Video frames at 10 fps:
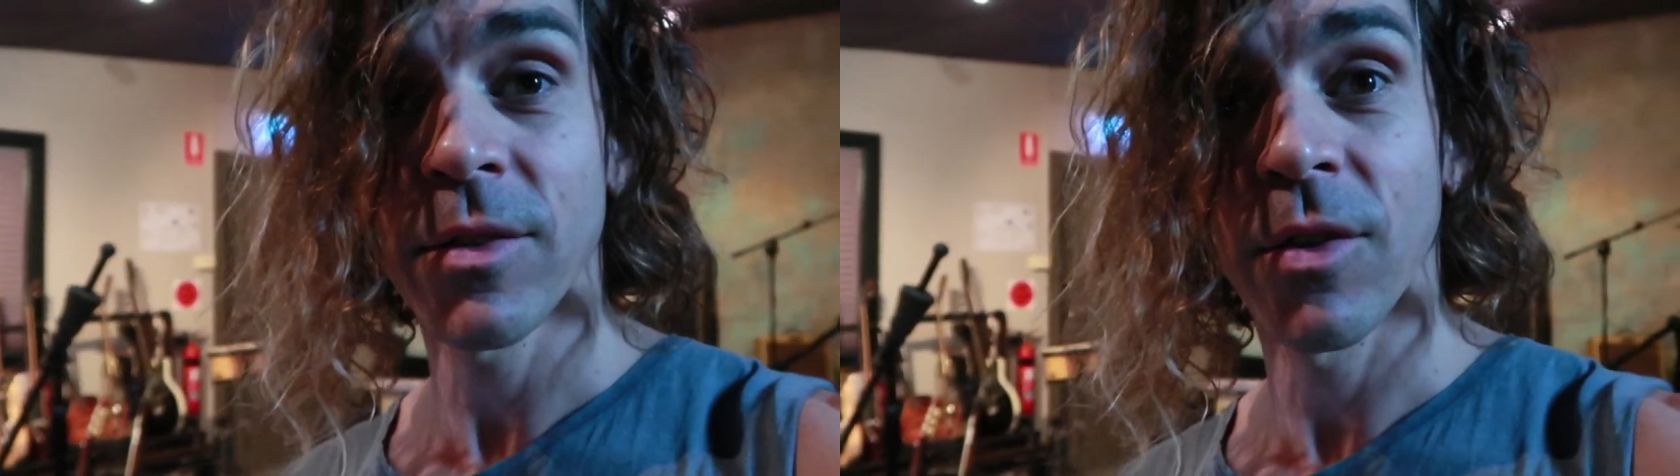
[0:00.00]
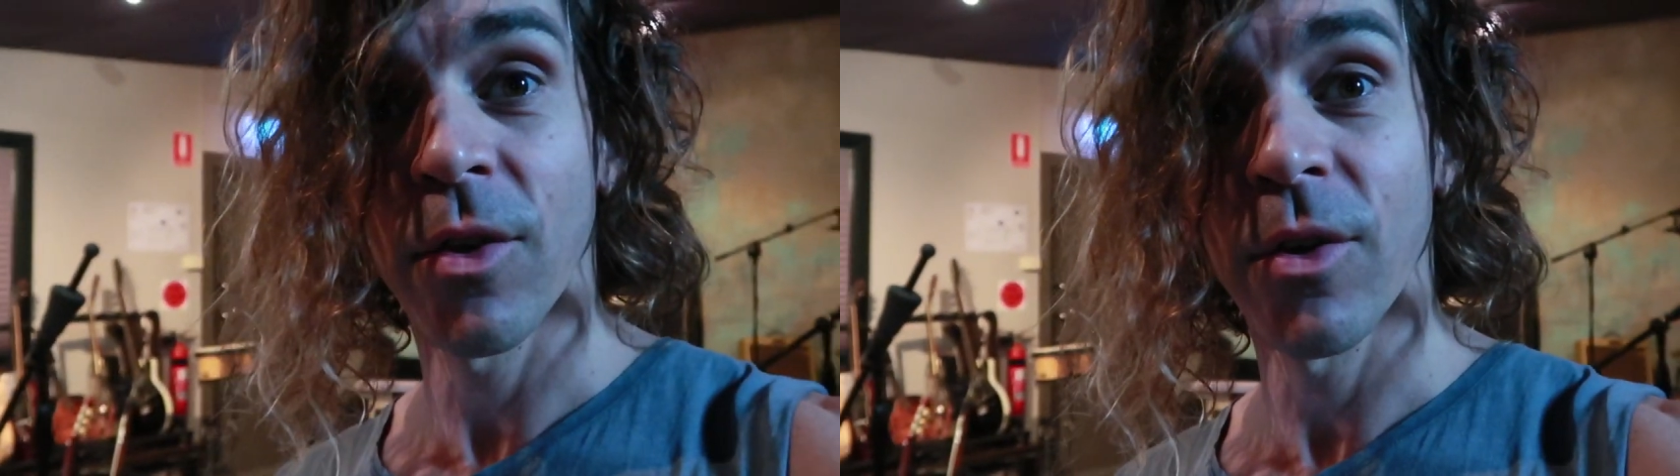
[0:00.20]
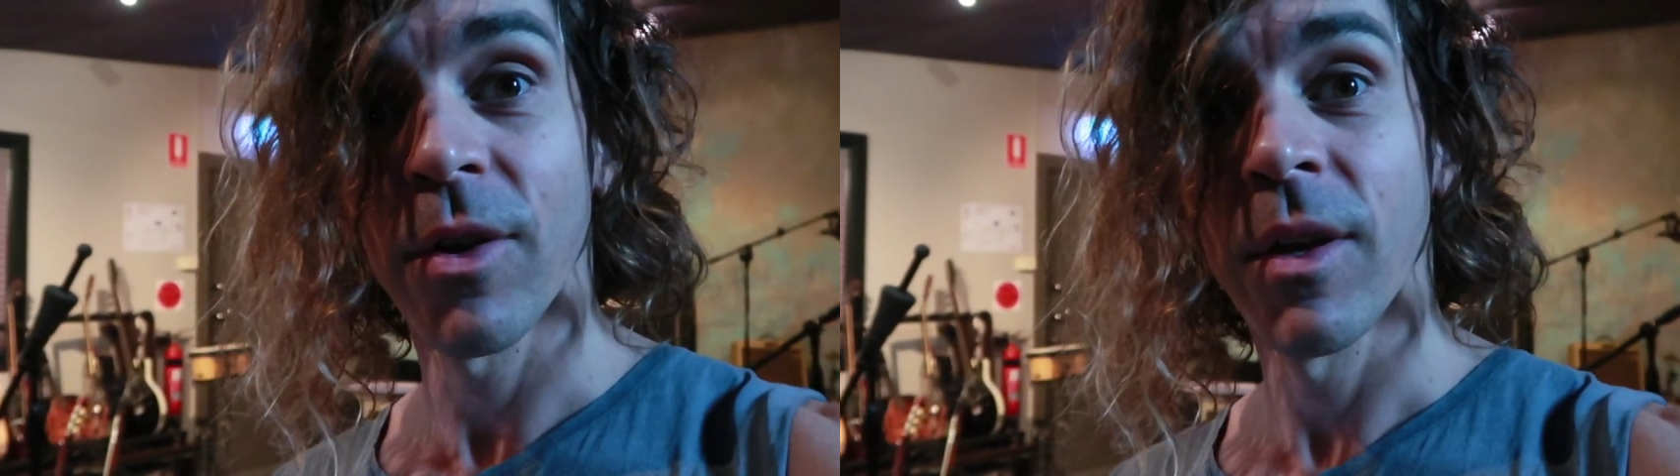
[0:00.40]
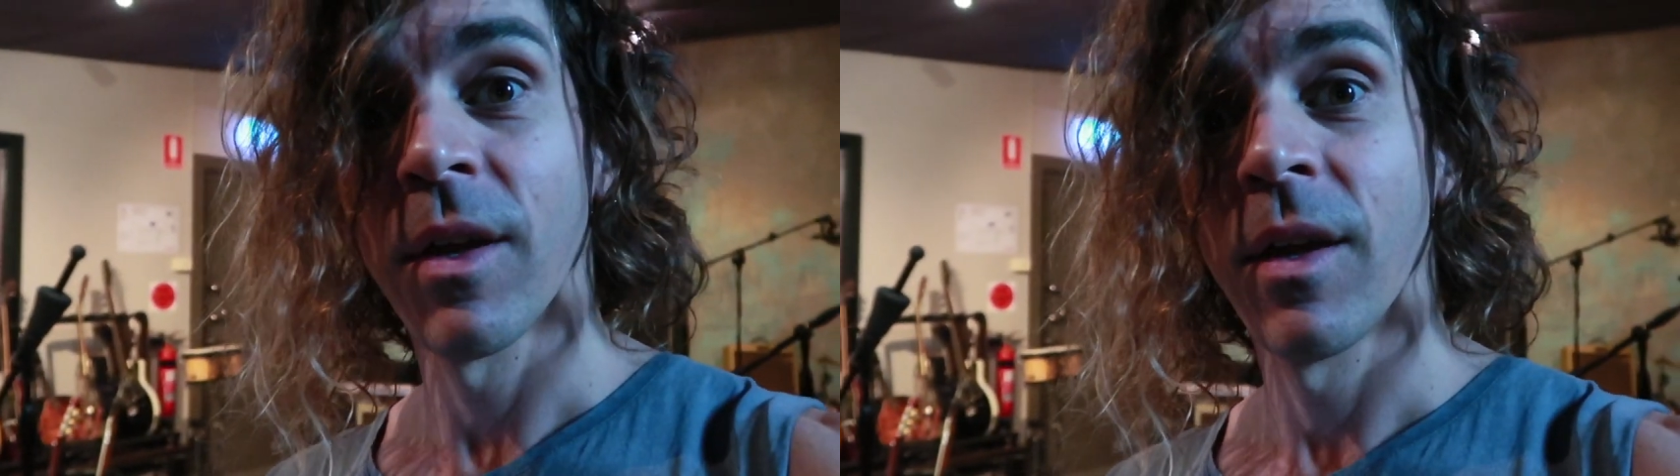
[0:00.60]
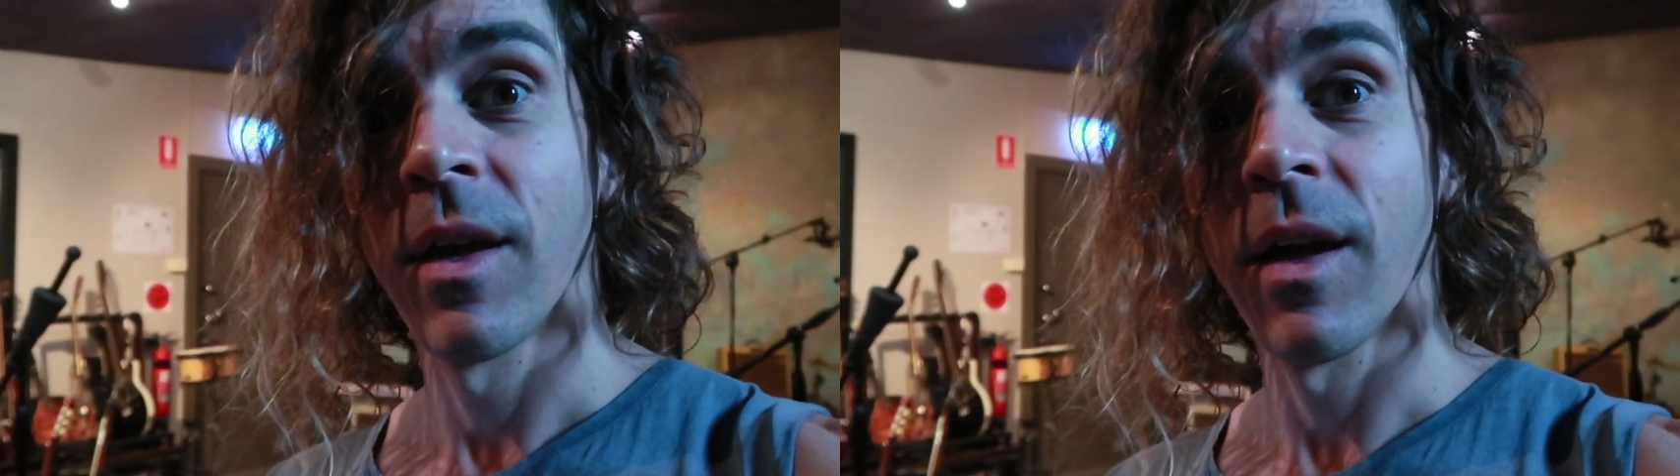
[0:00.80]
so
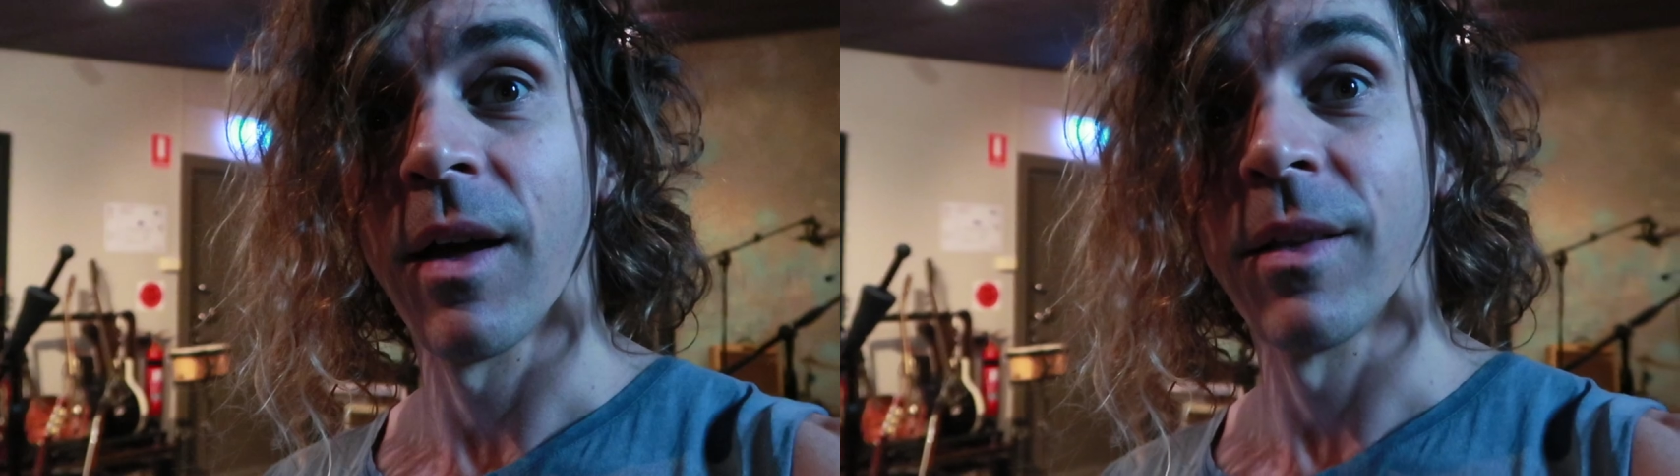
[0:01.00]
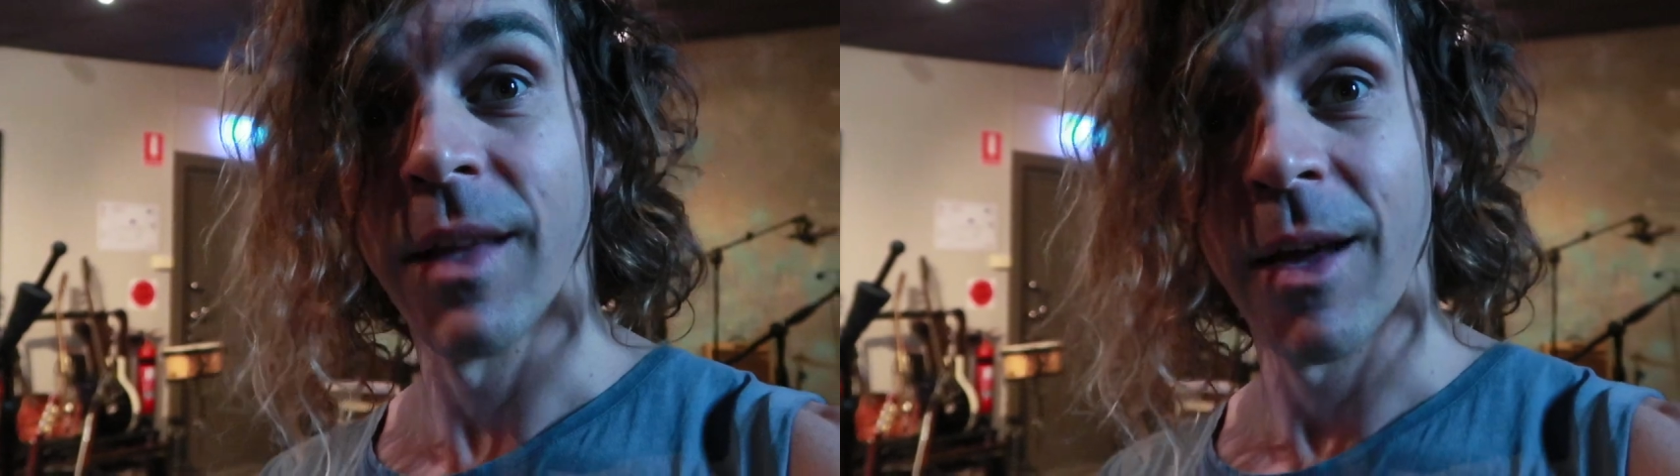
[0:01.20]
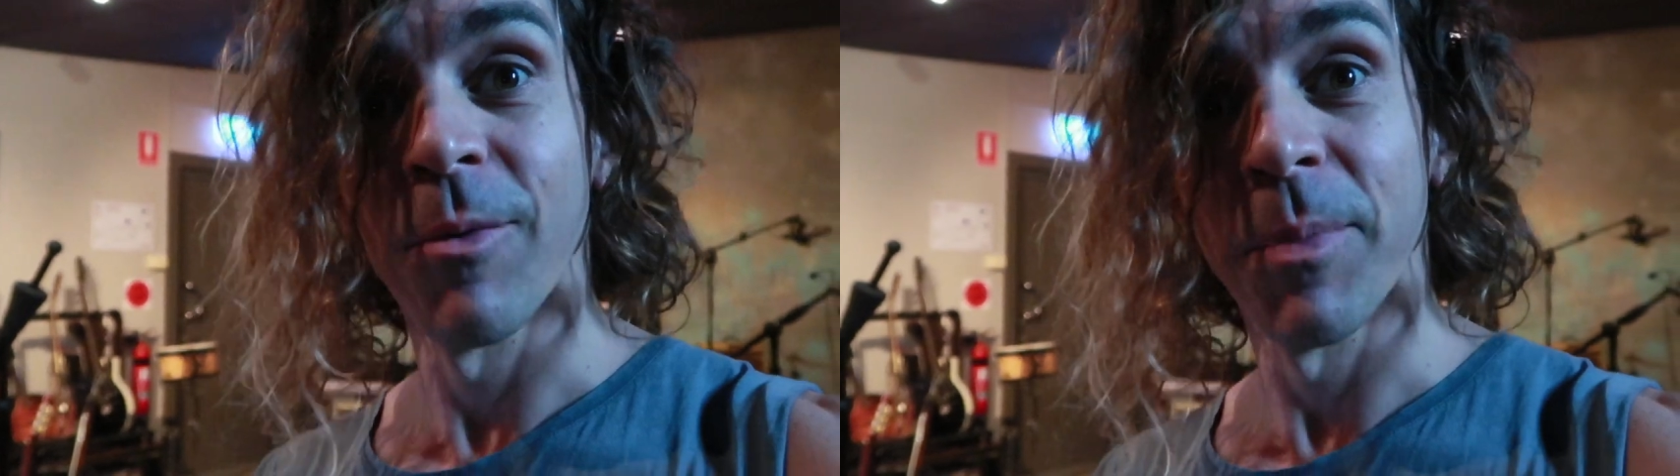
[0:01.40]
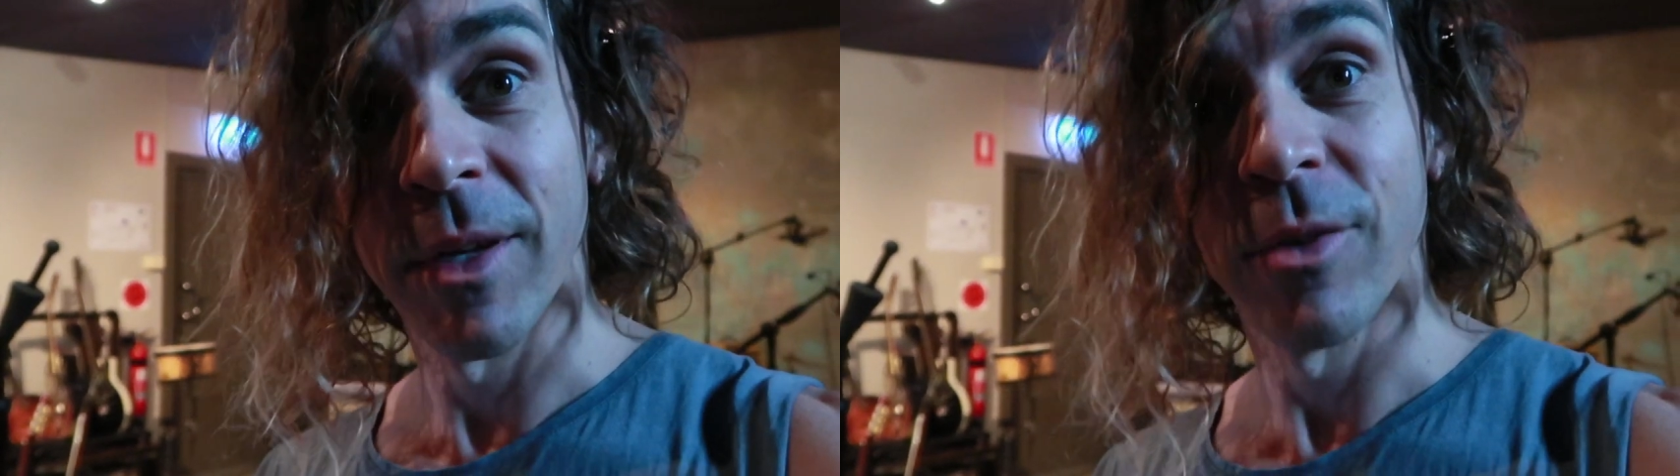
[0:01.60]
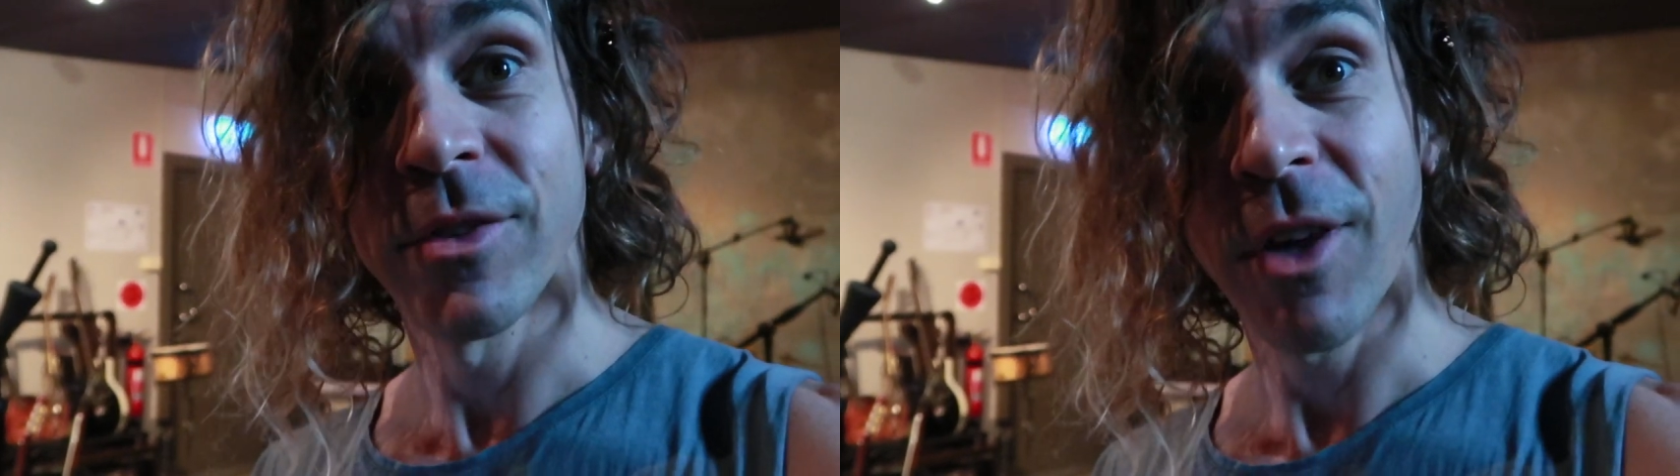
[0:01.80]
now will be a good